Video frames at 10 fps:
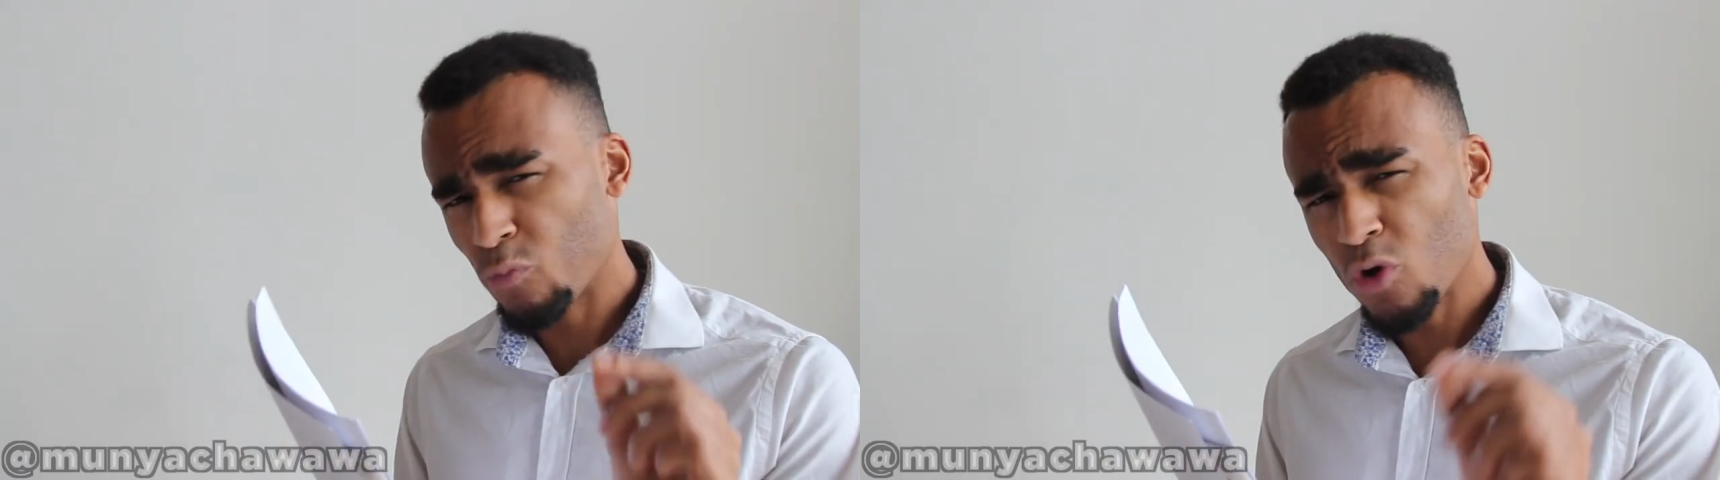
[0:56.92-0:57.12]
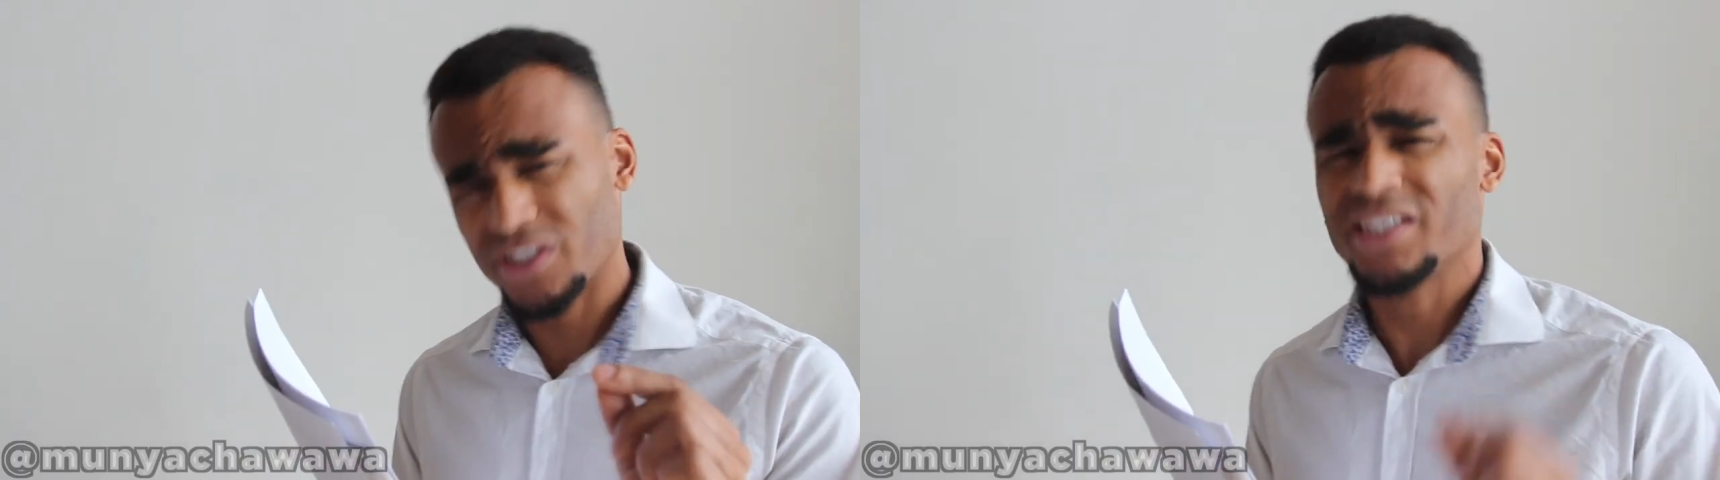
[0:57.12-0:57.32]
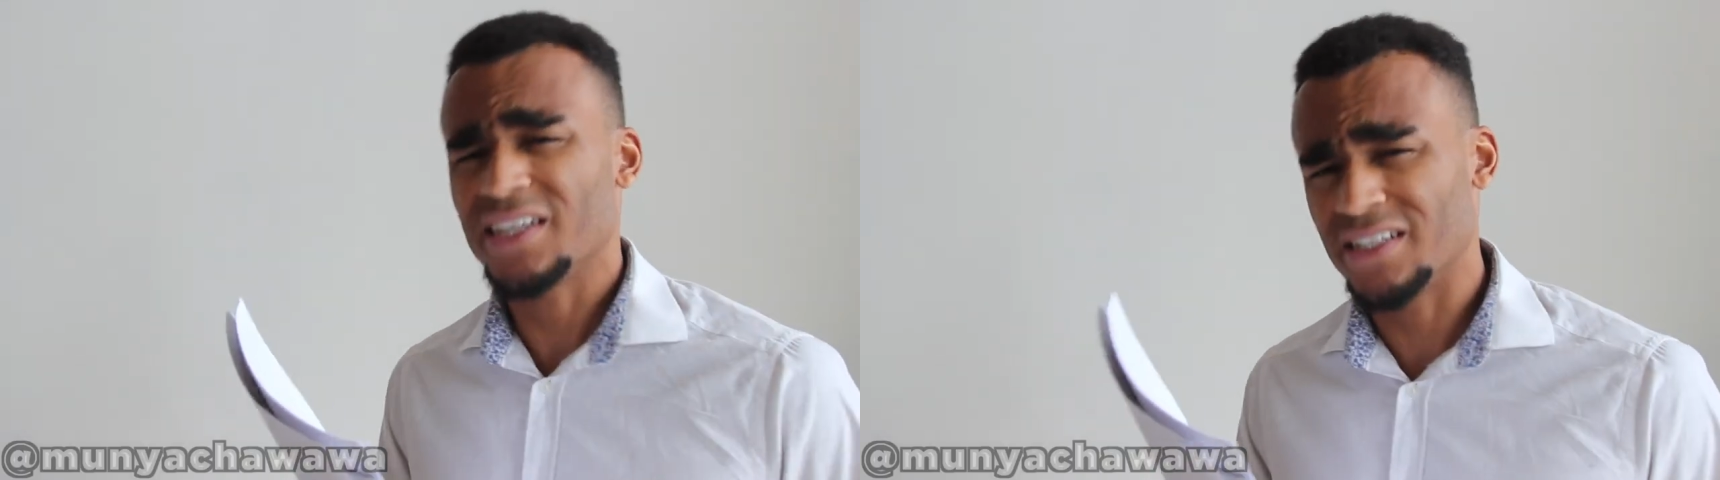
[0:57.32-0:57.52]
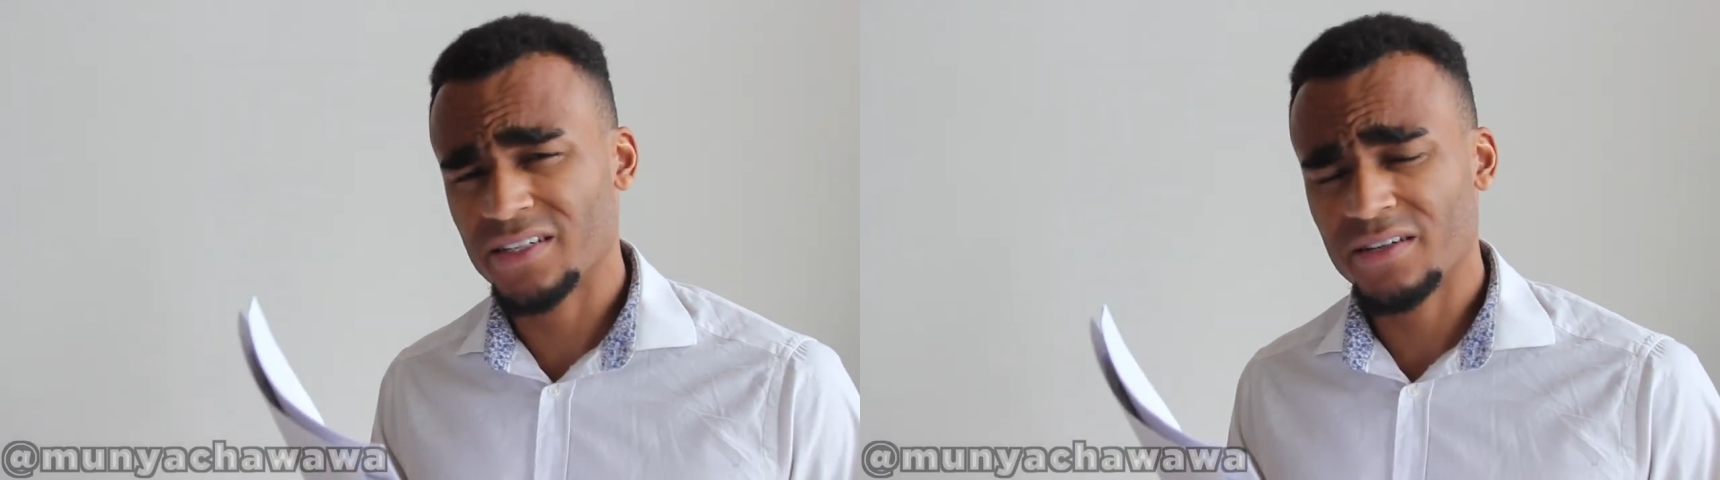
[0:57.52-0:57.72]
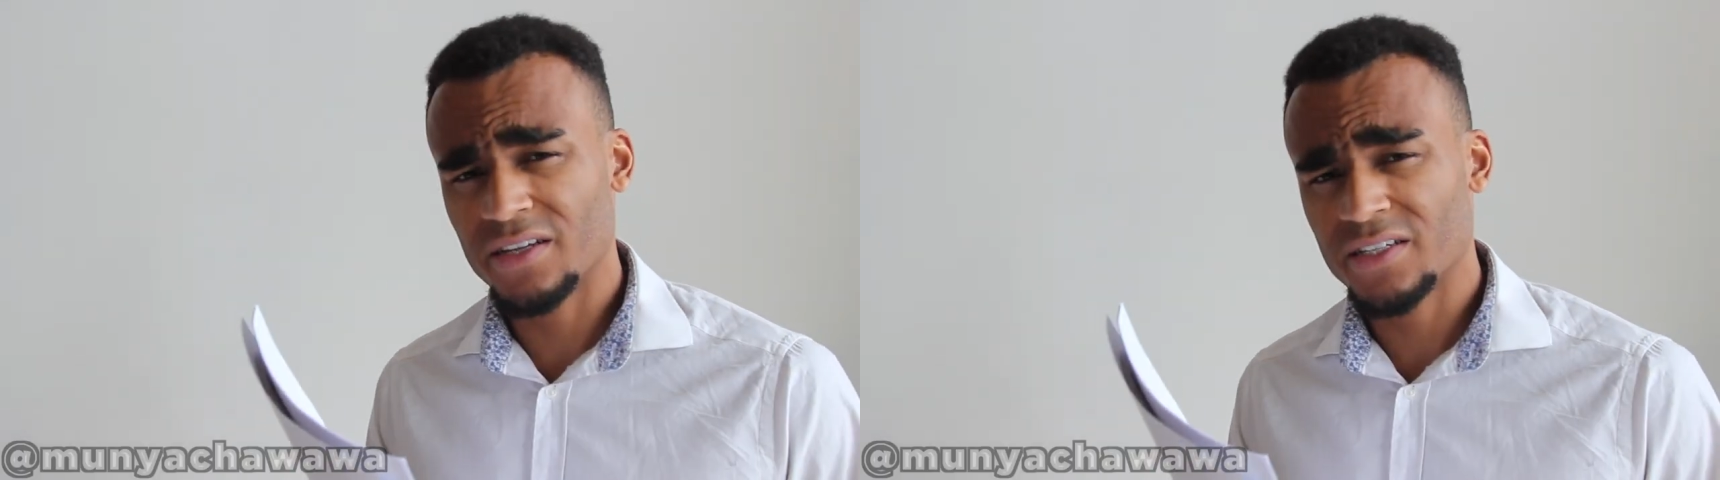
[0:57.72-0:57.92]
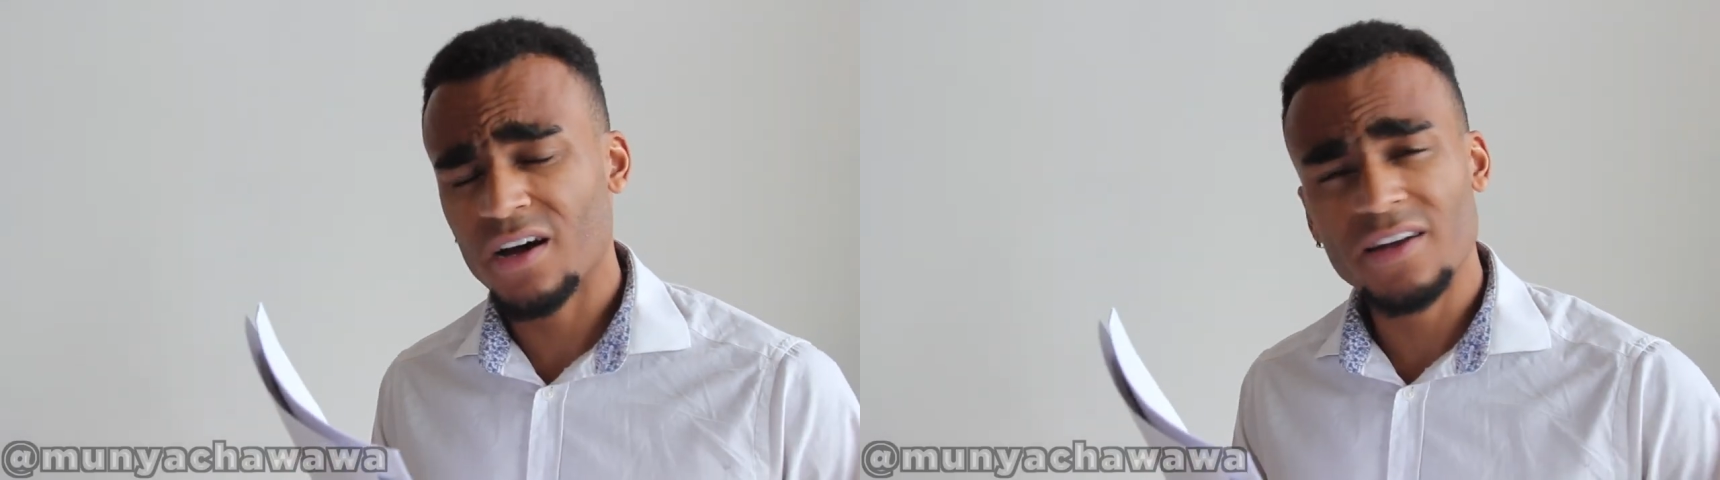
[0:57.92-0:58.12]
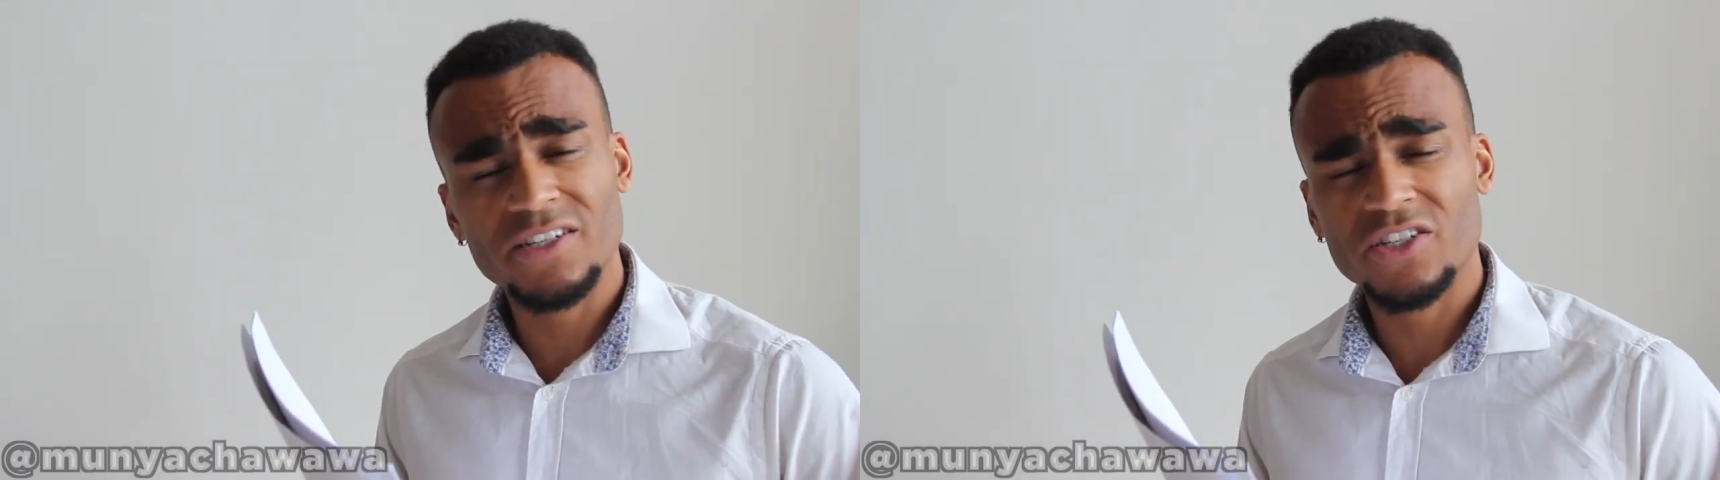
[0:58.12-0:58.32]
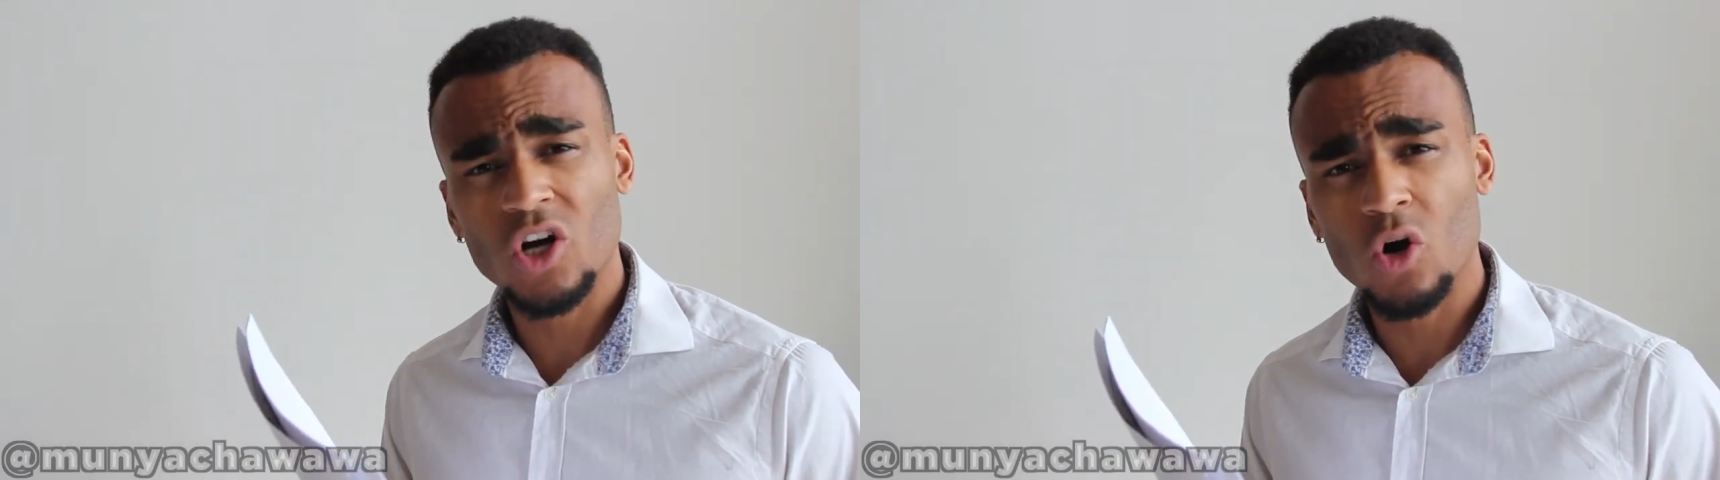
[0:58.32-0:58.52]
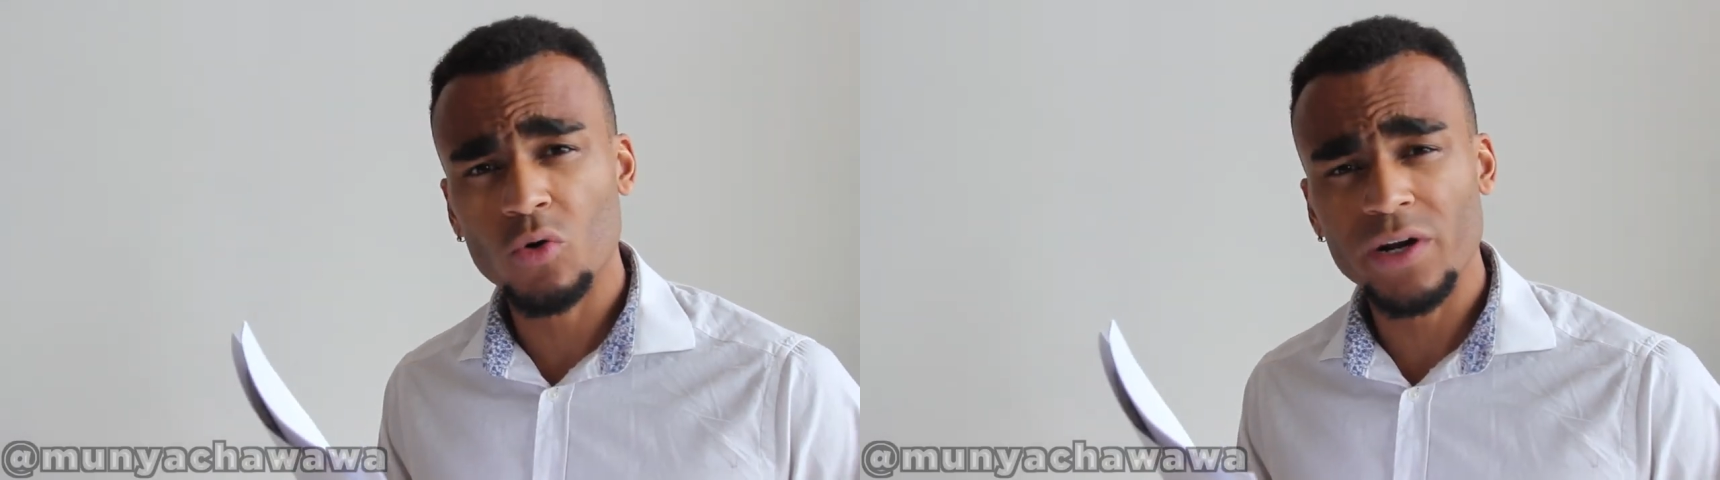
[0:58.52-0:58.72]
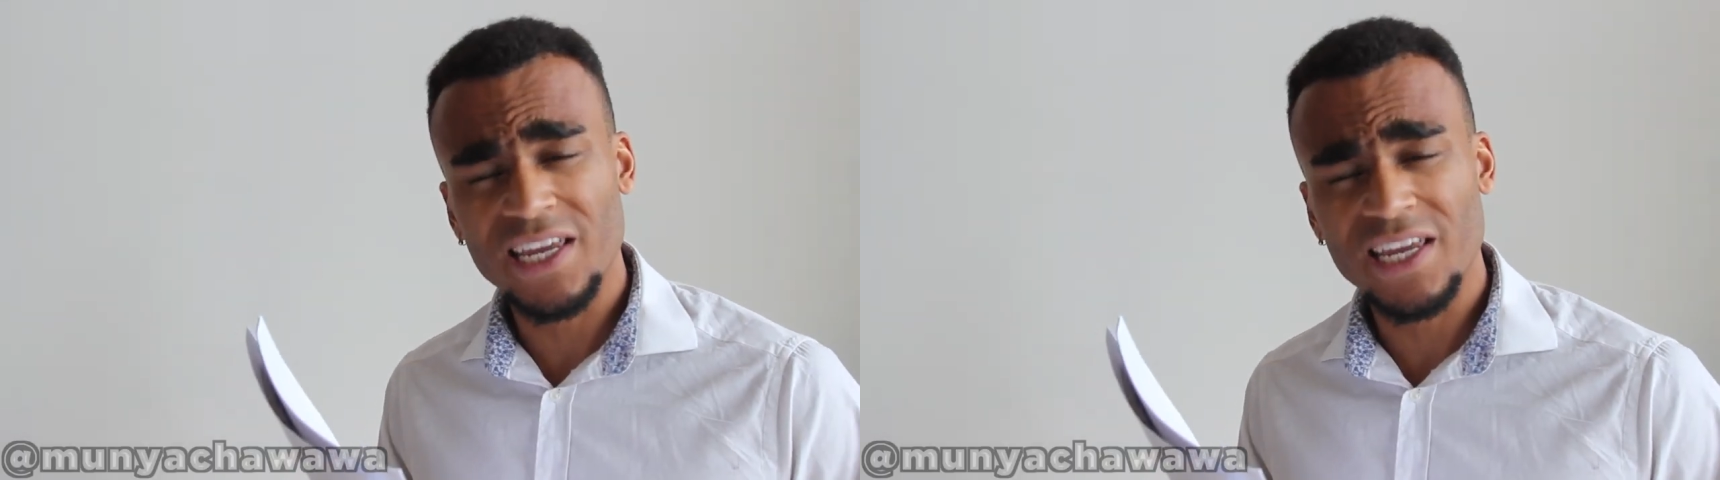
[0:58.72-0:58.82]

And what is the tightest hole